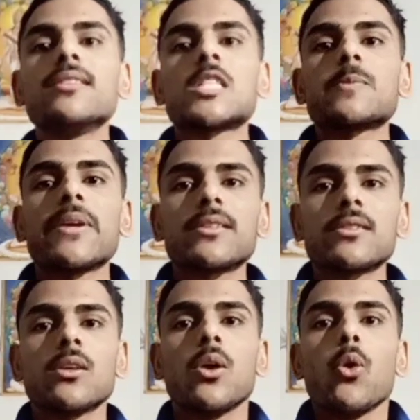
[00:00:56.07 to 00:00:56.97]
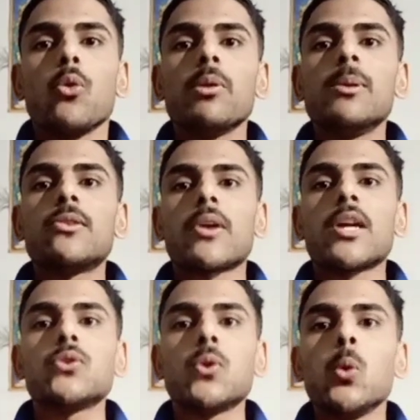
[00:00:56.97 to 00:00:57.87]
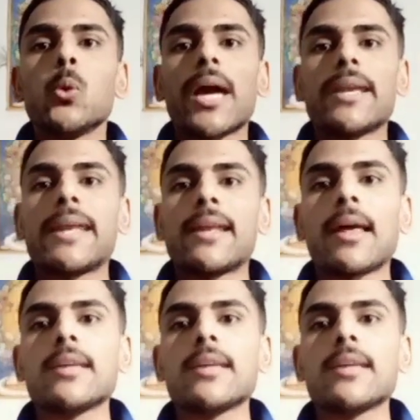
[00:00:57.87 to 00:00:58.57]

All these aspects we will try to look and